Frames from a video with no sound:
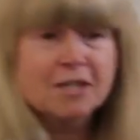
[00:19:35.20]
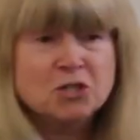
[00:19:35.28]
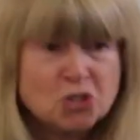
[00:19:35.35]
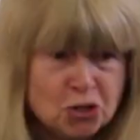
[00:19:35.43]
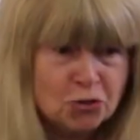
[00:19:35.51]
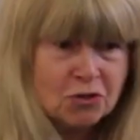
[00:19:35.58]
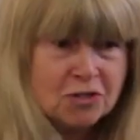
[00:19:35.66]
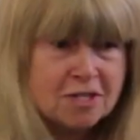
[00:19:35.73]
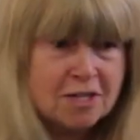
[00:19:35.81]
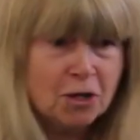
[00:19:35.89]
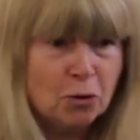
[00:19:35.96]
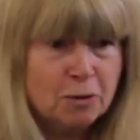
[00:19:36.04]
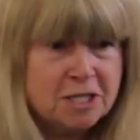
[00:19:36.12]
like students,
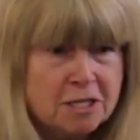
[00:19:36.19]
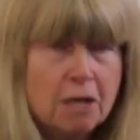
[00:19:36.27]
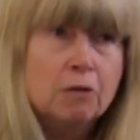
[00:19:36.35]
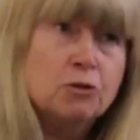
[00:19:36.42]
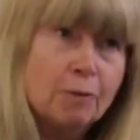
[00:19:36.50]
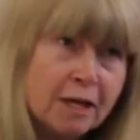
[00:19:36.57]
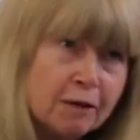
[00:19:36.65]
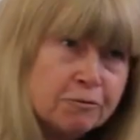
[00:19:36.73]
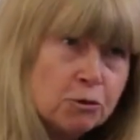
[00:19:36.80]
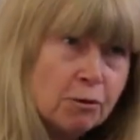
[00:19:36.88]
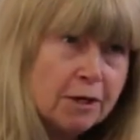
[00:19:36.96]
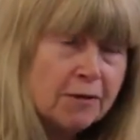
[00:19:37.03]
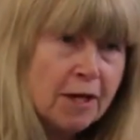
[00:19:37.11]
they always say, oh, do we have
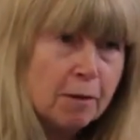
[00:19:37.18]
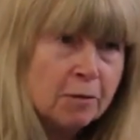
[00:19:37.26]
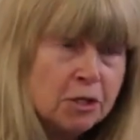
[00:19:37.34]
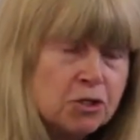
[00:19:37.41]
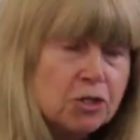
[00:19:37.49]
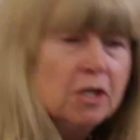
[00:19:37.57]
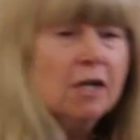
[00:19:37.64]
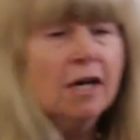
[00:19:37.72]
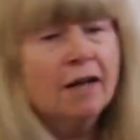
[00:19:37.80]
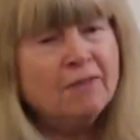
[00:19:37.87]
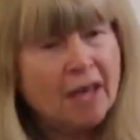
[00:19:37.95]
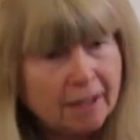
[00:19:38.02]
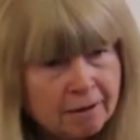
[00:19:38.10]
to write that much?
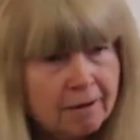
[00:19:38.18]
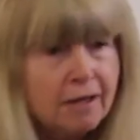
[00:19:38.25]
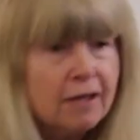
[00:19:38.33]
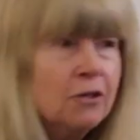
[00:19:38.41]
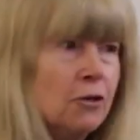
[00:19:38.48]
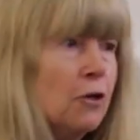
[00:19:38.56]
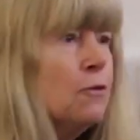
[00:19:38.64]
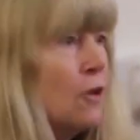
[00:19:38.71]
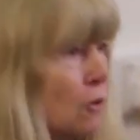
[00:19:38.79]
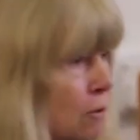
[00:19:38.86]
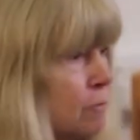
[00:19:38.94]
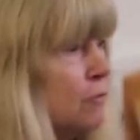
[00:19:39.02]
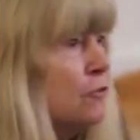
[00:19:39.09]
And then, you know, there
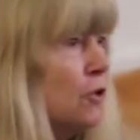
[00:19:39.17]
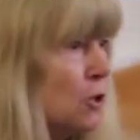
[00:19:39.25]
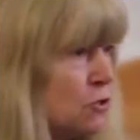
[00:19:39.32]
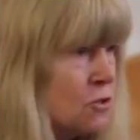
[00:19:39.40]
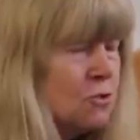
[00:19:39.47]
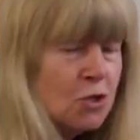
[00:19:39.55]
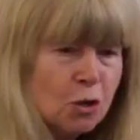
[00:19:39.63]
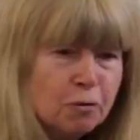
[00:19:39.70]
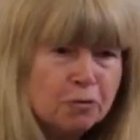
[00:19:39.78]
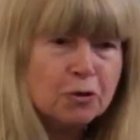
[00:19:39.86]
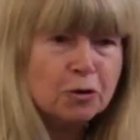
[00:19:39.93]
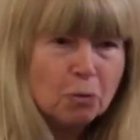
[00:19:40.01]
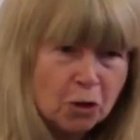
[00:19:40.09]
are thousands
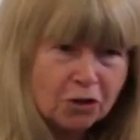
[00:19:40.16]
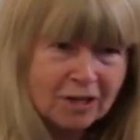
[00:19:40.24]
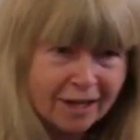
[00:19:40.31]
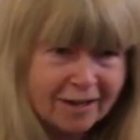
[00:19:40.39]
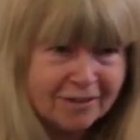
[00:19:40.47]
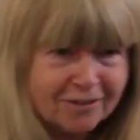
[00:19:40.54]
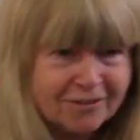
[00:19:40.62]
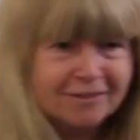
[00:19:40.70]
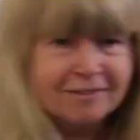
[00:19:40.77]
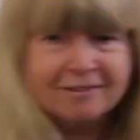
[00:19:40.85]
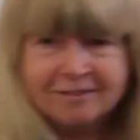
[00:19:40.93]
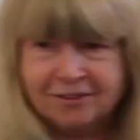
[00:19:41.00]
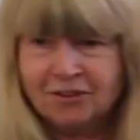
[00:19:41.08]
over the word length,
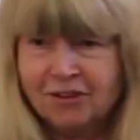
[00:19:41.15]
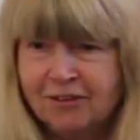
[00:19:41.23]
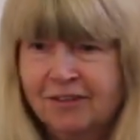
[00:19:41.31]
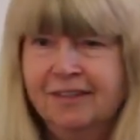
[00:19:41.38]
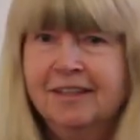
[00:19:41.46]
and, you know,